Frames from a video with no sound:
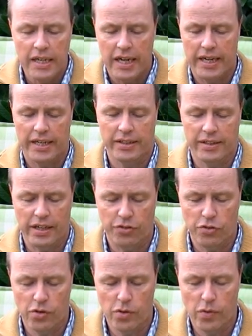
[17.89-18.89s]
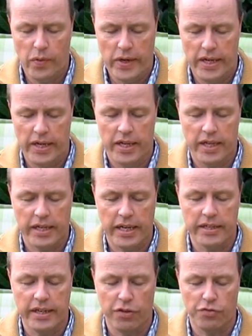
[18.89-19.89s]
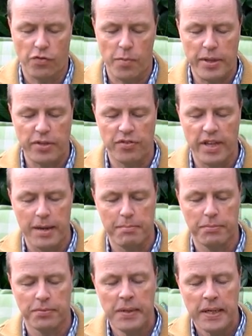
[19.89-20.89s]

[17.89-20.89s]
And as you can guess from its name,